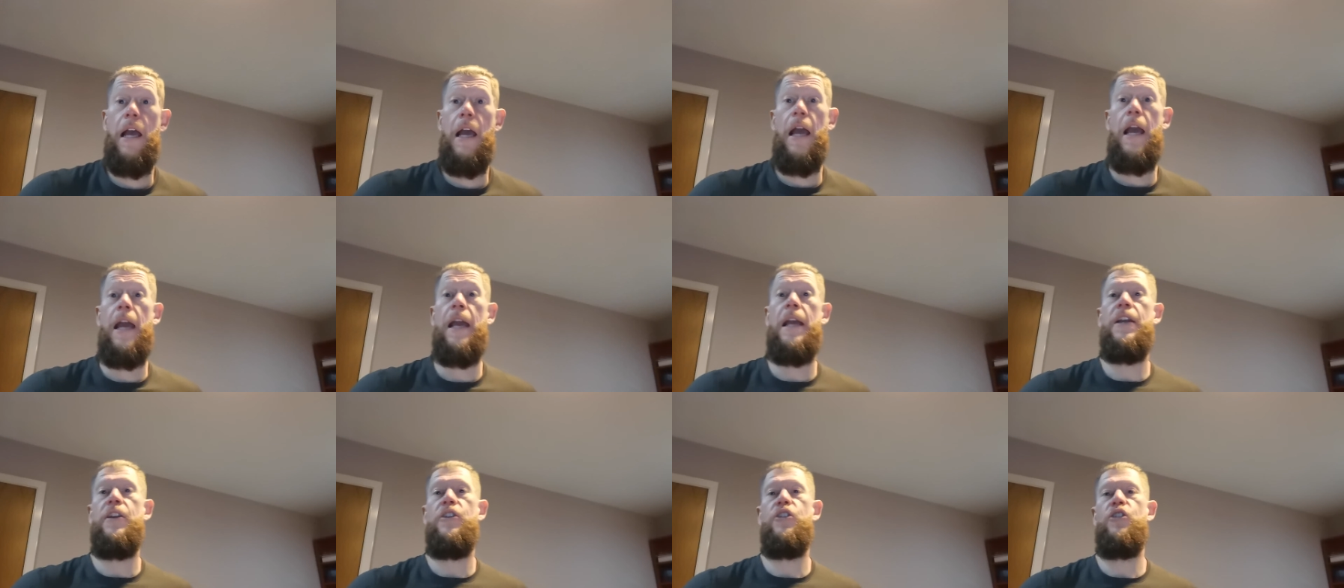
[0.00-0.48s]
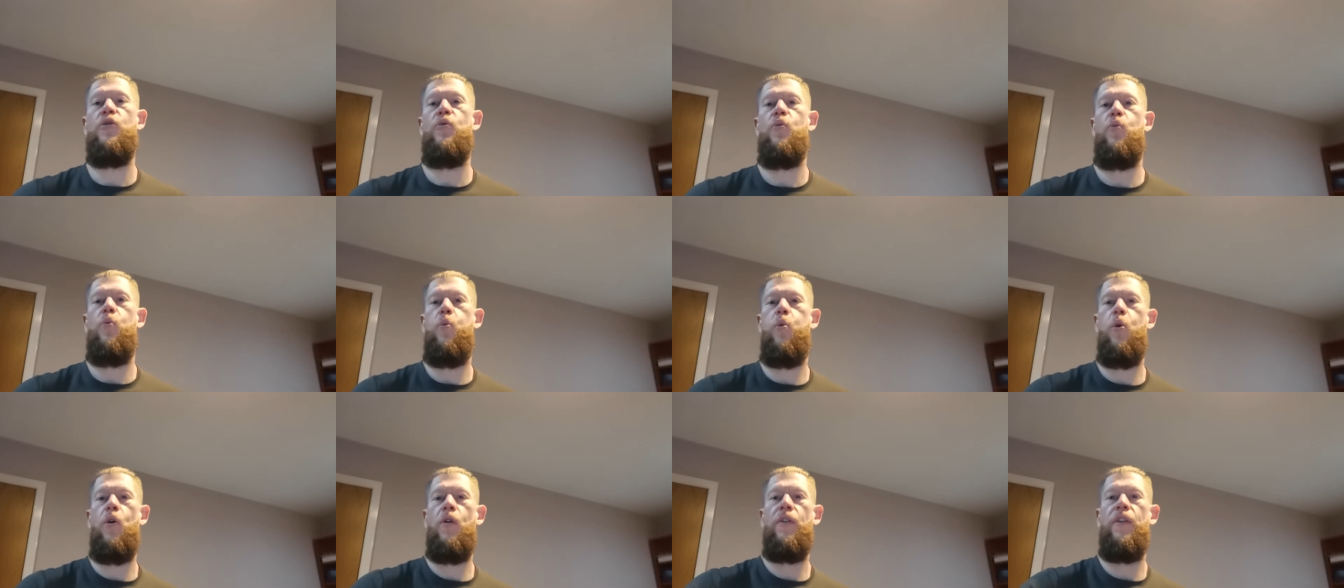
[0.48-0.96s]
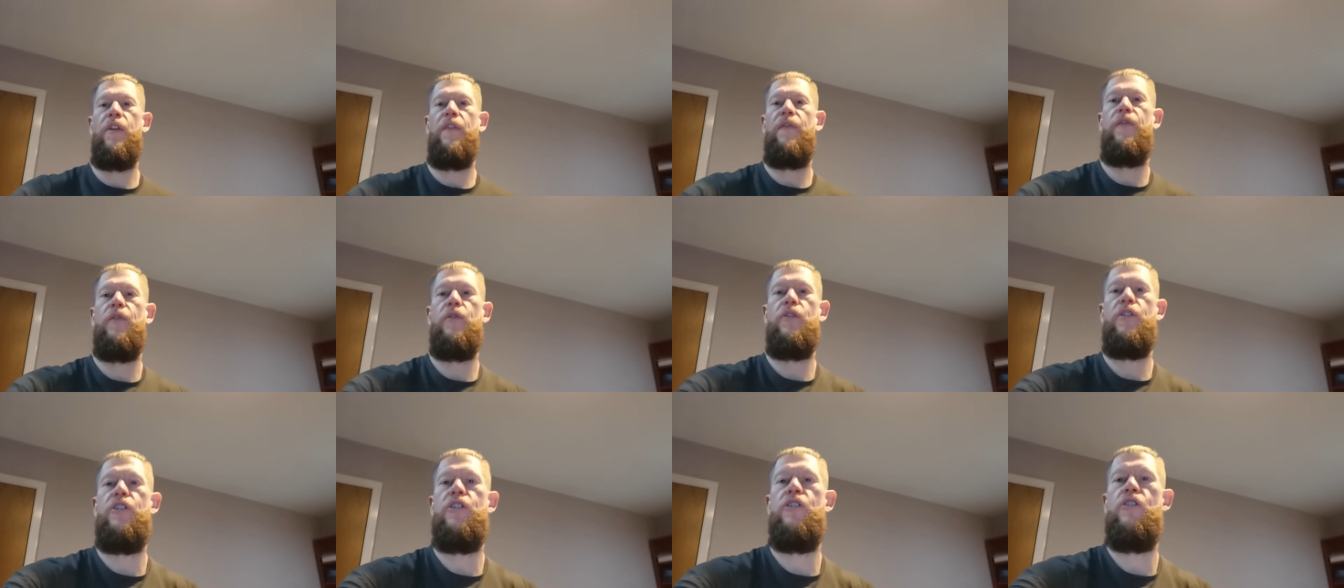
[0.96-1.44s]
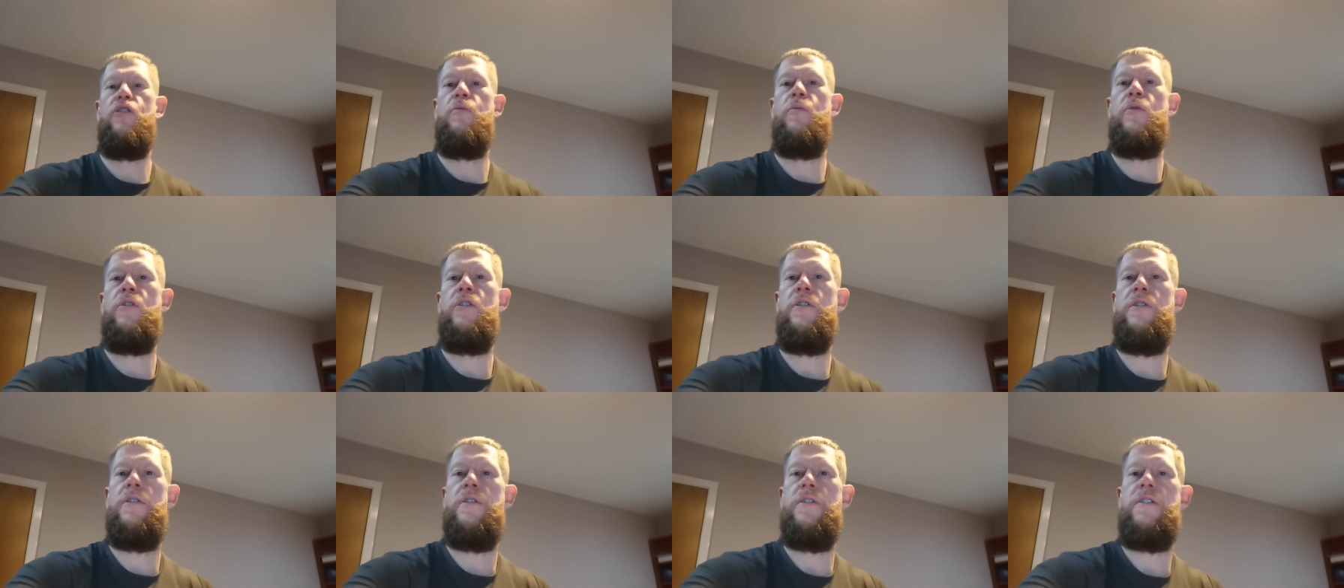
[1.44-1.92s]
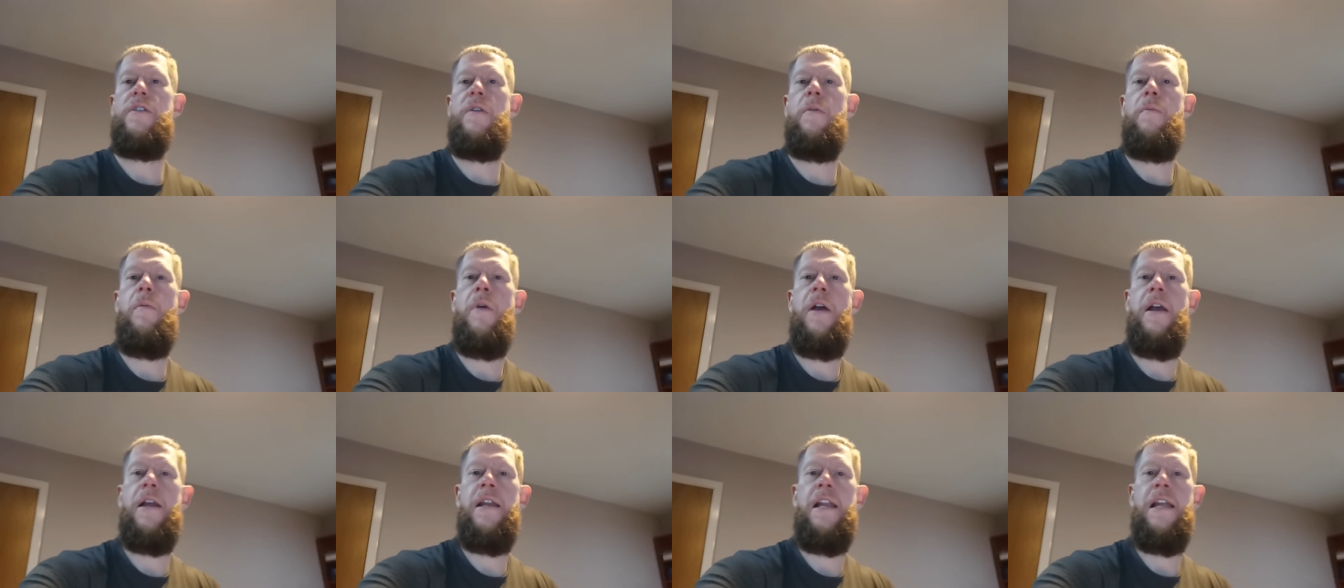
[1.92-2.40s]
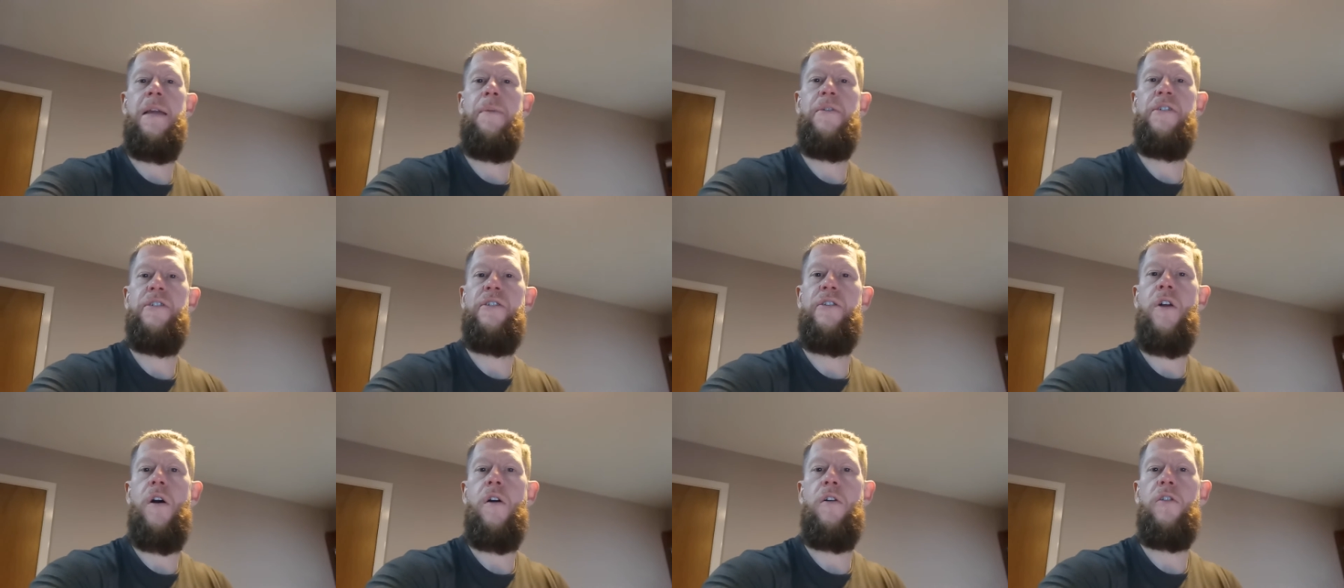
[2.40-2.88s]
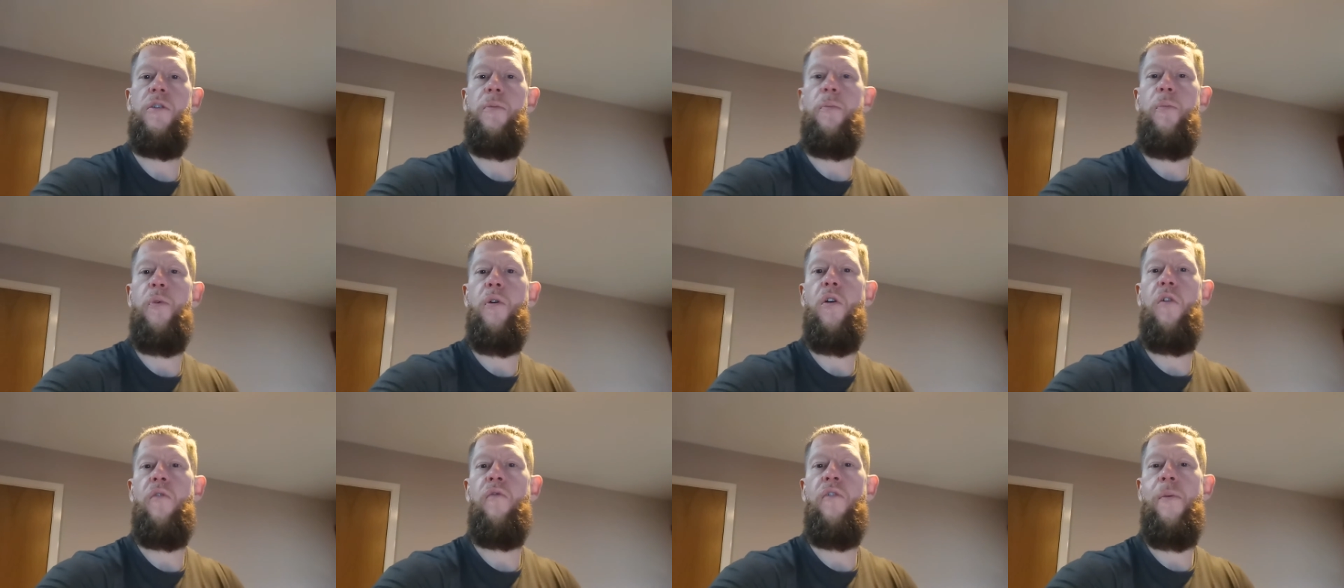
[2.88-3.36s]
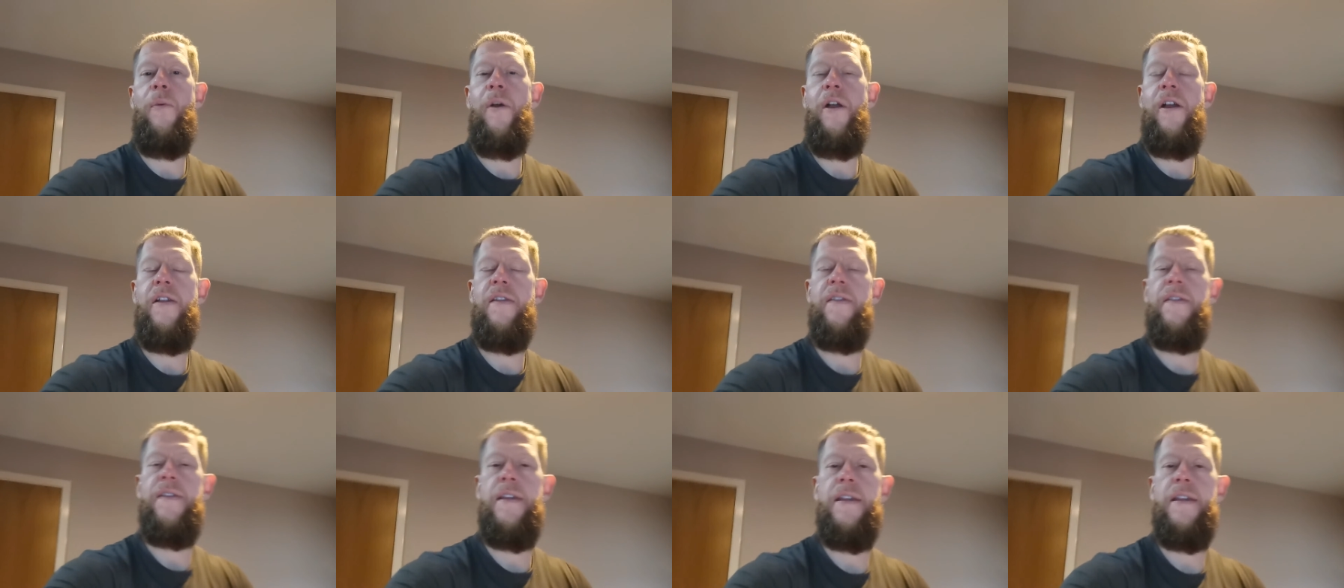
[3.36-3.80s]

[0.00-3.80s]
Hey, you wonderful humans. My name is Dr. Paul Rimmer.